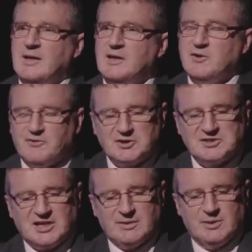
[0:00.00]
The first
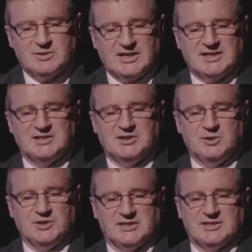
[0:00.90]
time he was asked to do
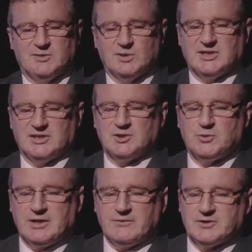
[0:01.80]
this was on the
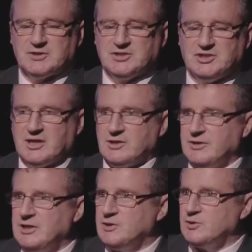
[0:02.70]
21st of
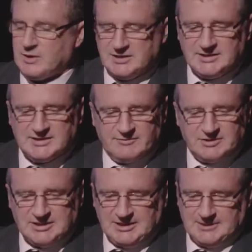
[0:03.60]
January
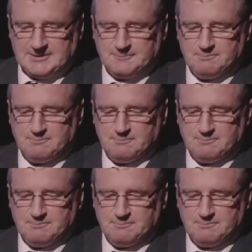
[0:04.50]
2017,